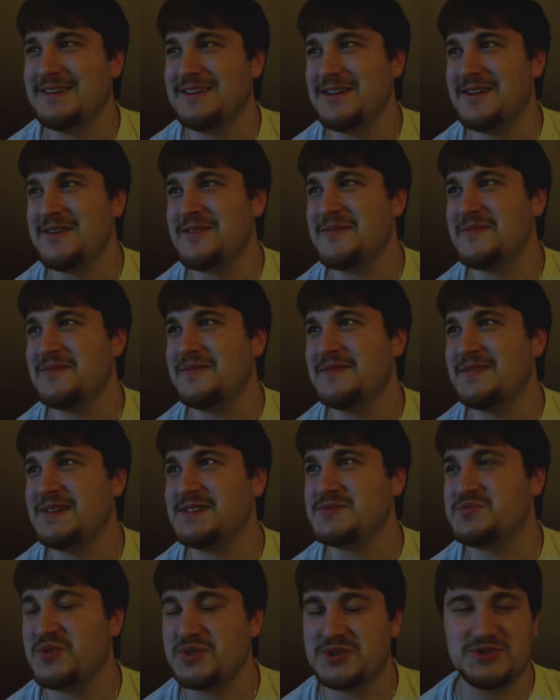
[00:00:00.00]
You know,
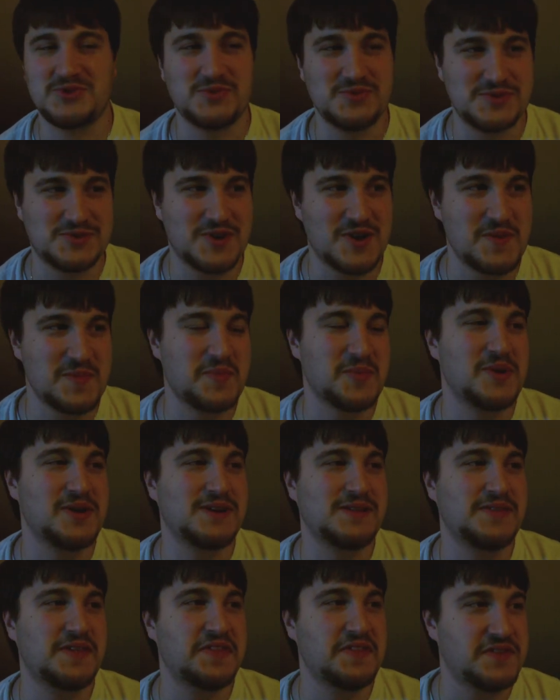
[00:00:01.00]
it's what you
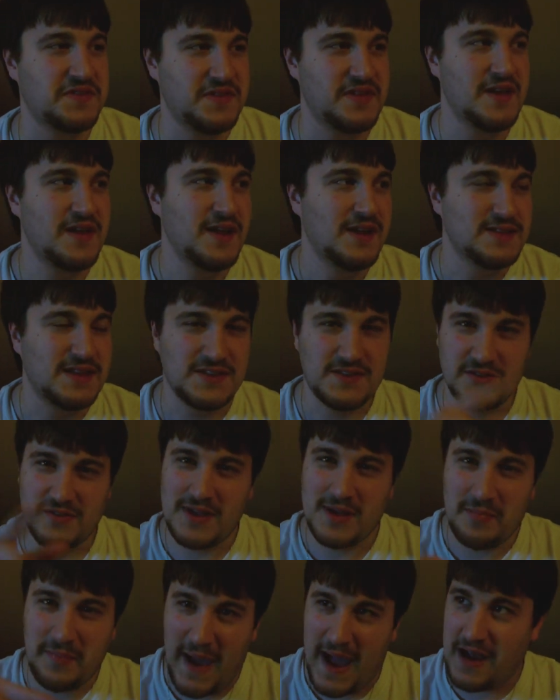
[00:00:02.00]
interpret. And then they do
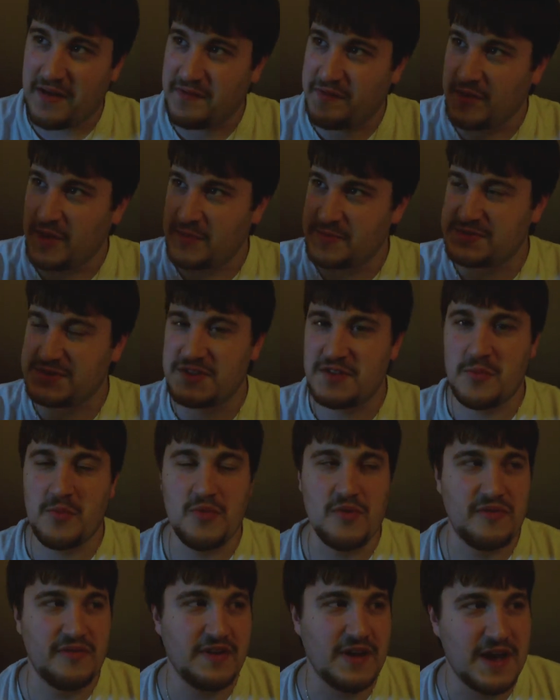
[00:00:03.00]
like backflips and the
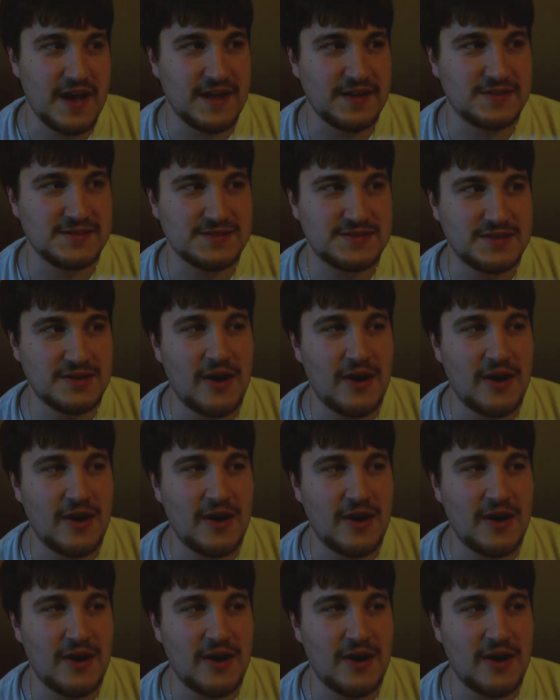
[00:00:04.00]
movie ends.